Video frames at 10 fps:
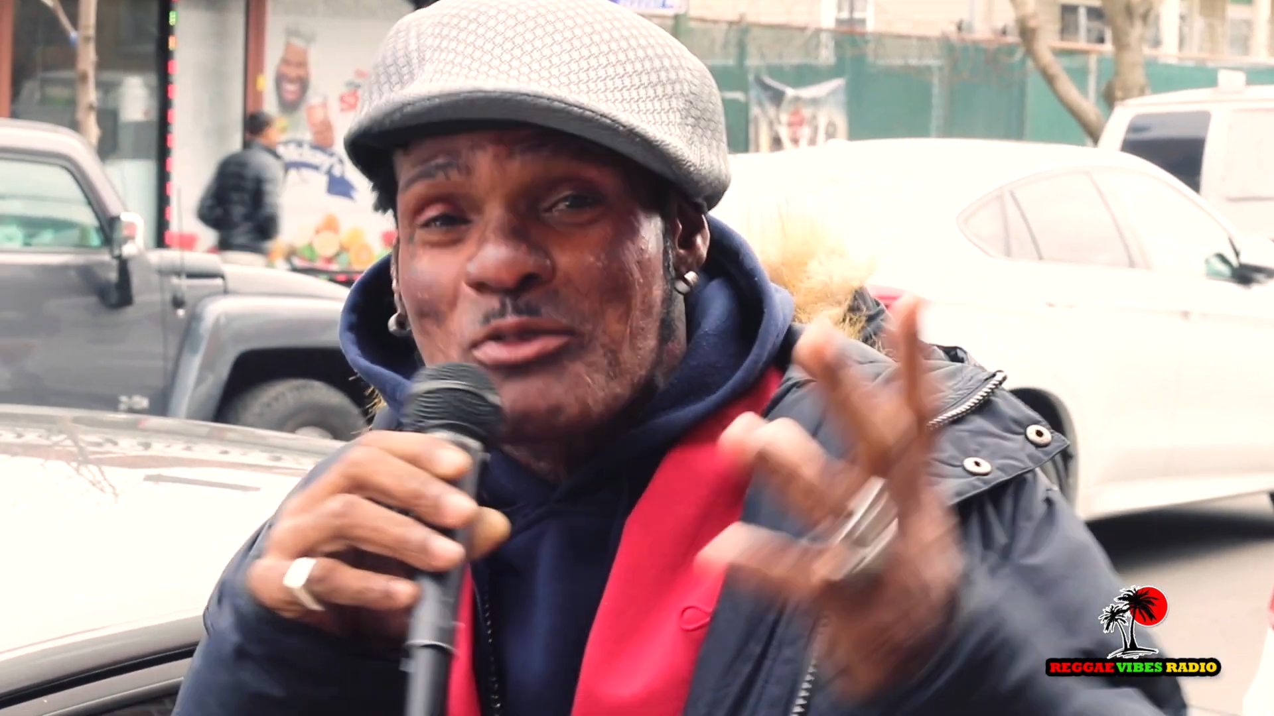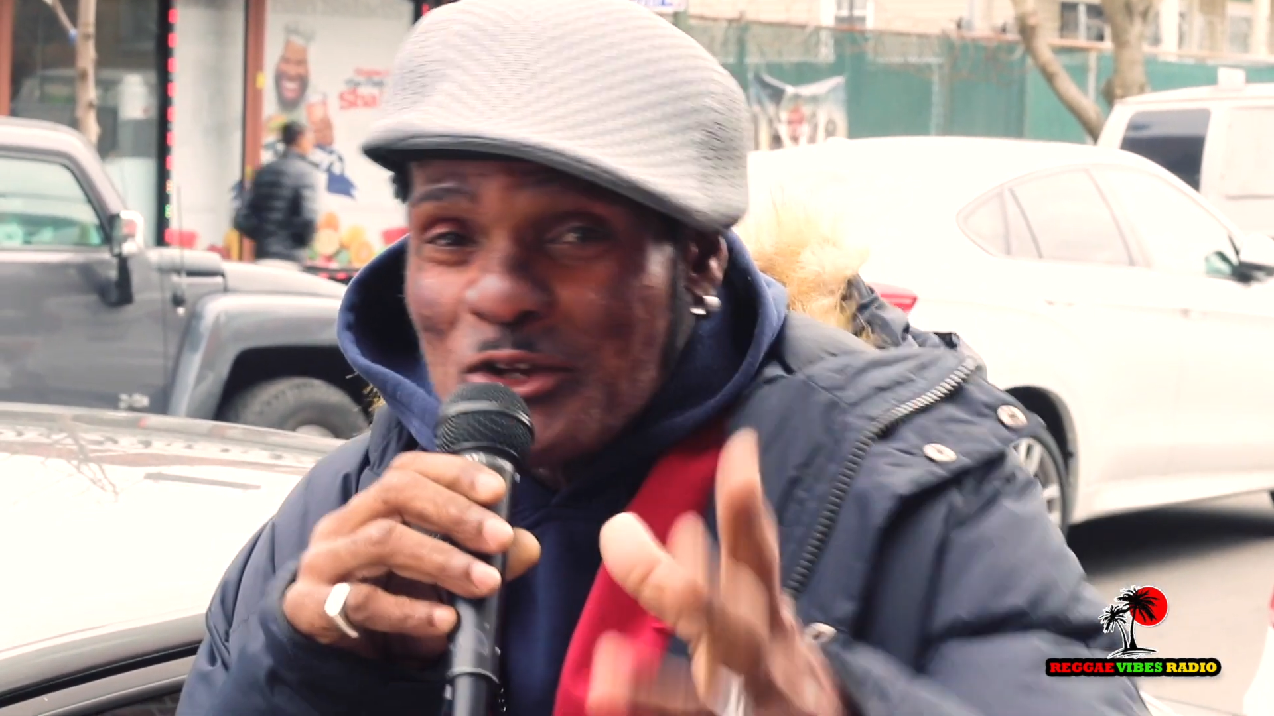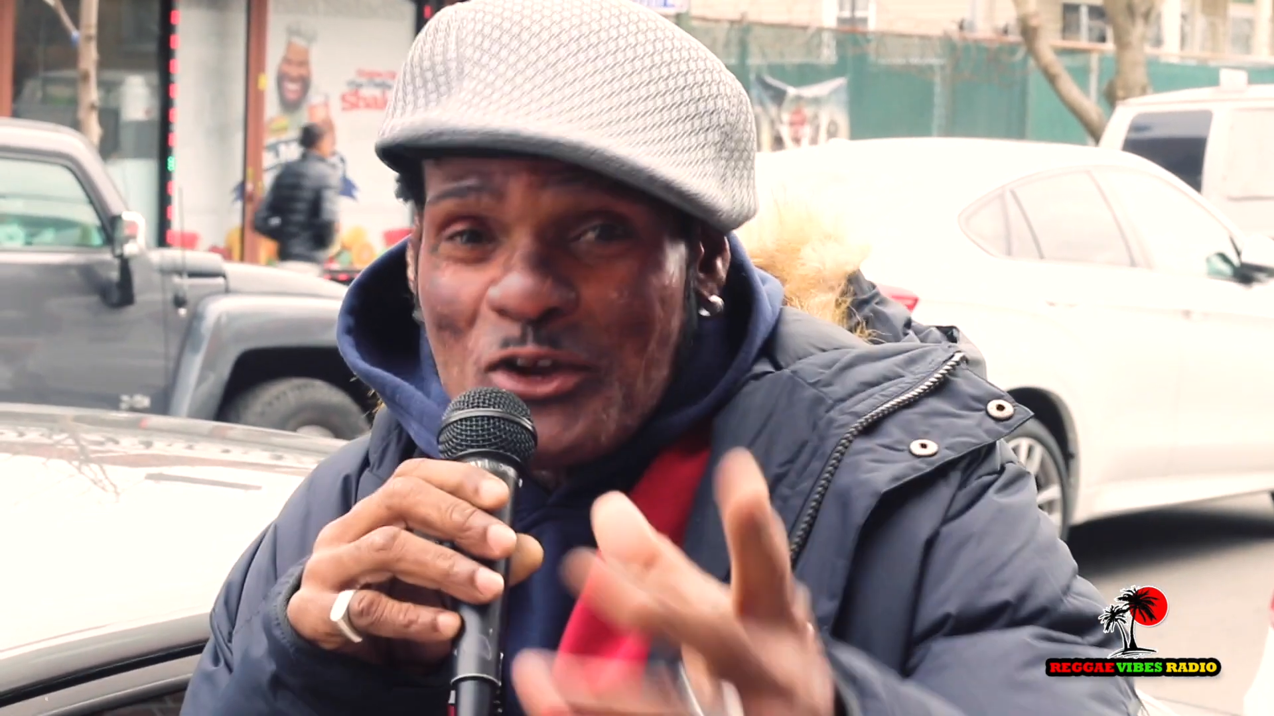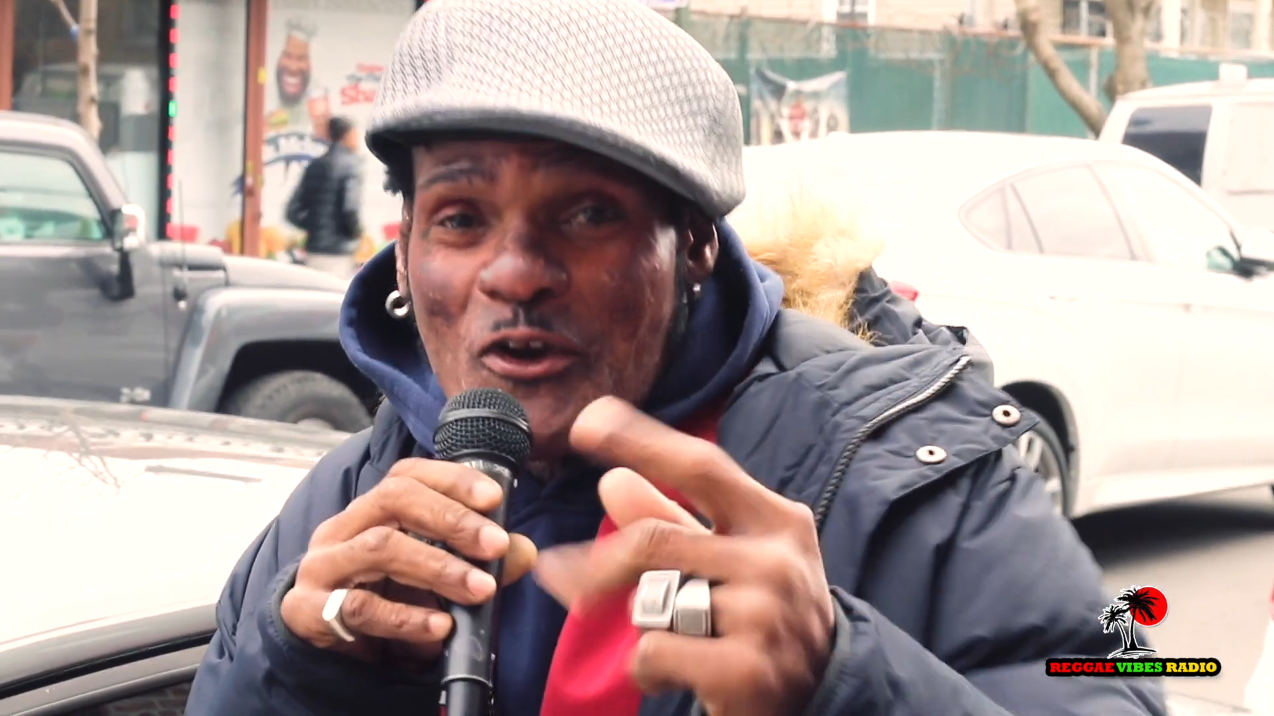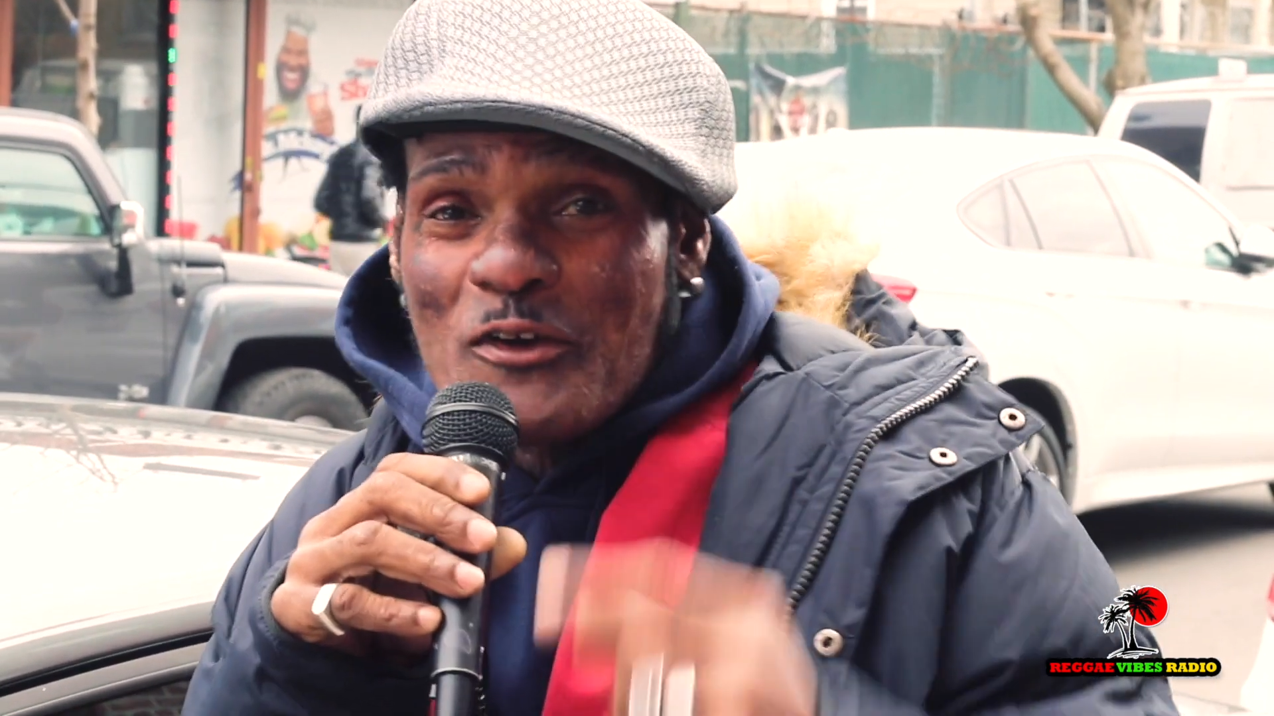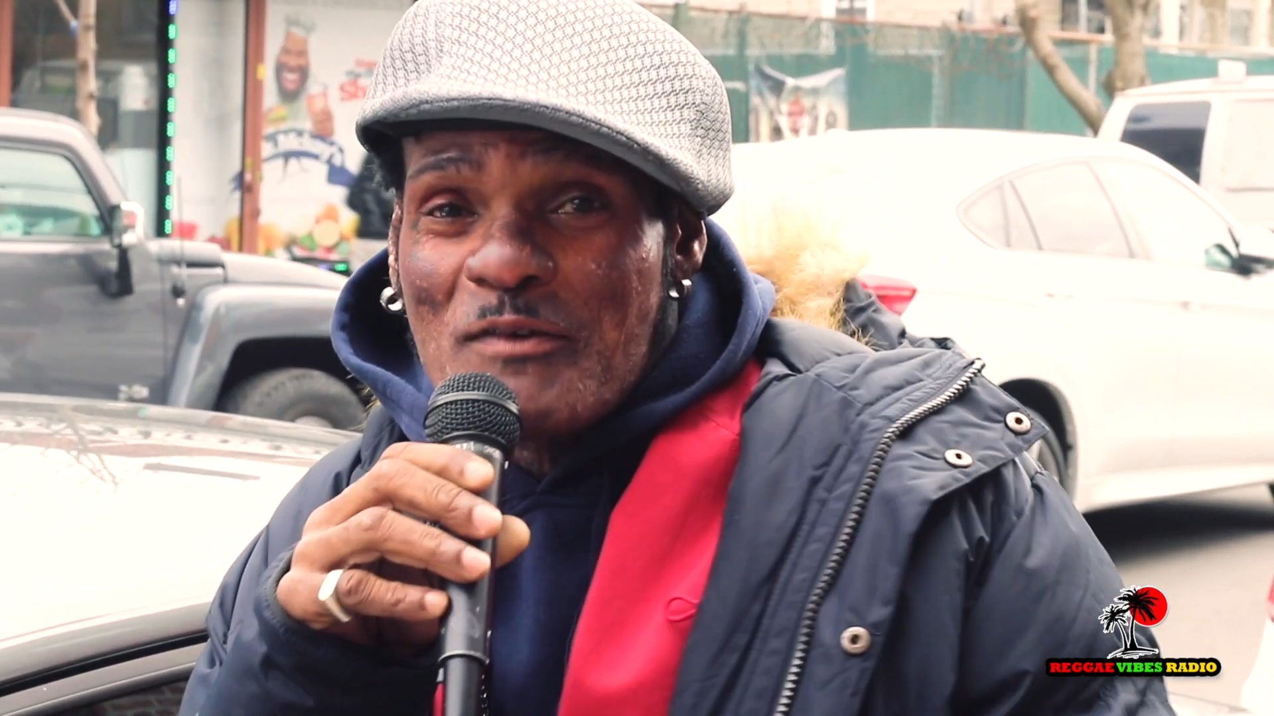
put the girl